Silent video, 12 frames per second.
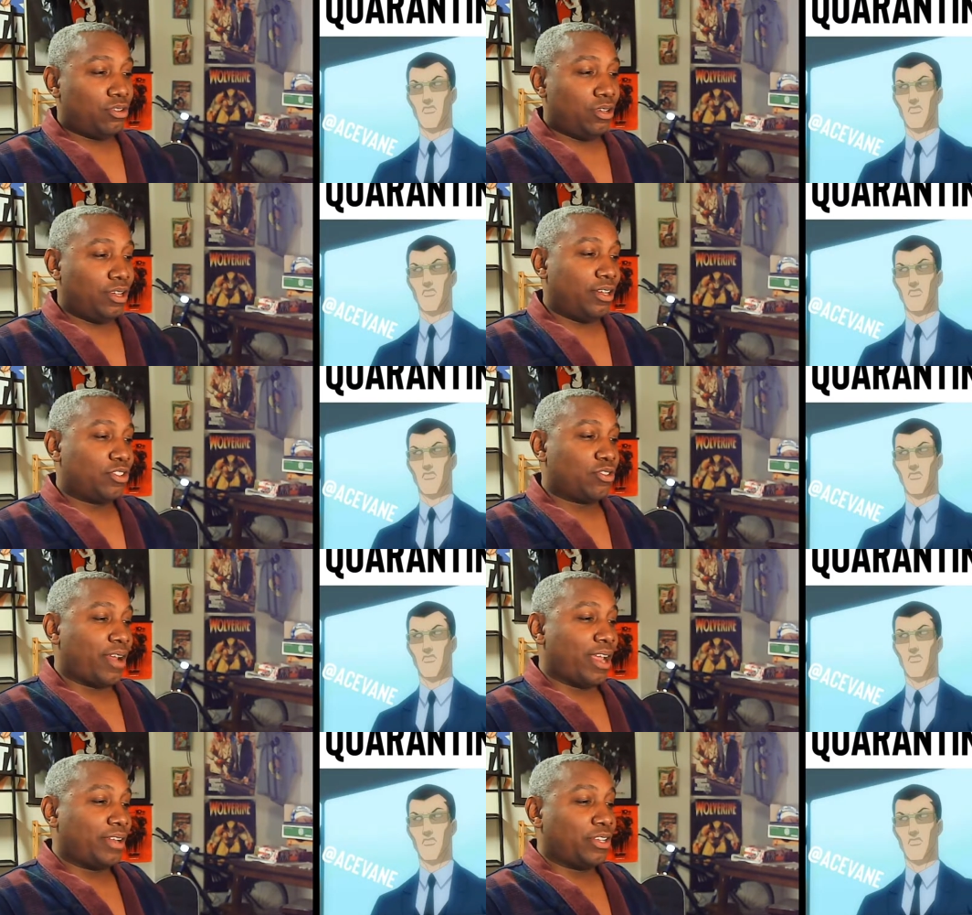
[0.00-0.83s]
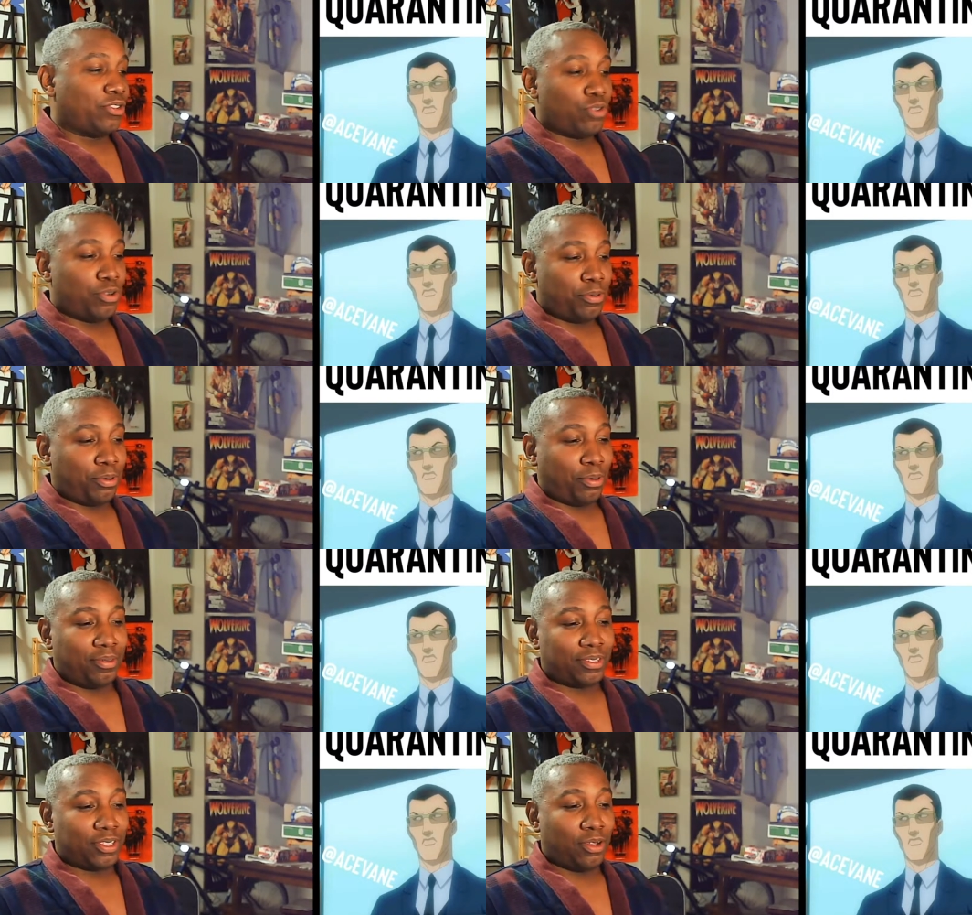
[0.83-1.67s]
Speaker 1: Uh, Trade the
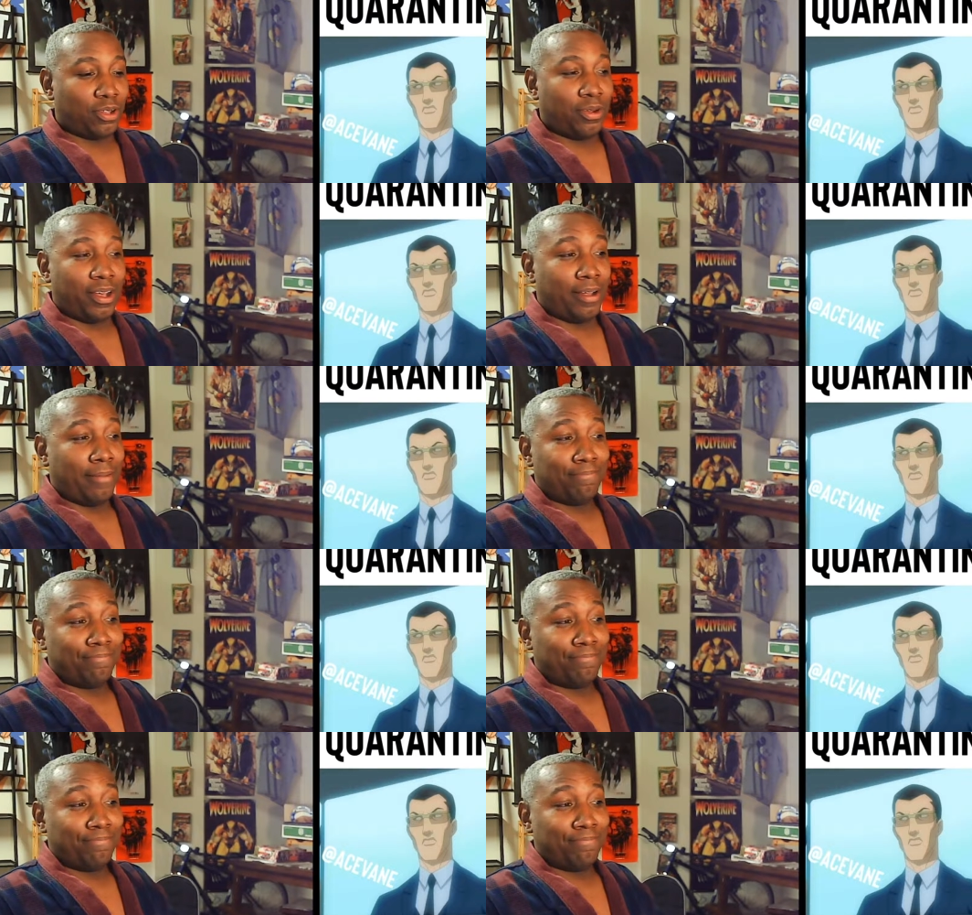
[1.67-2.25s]
truth. So uh,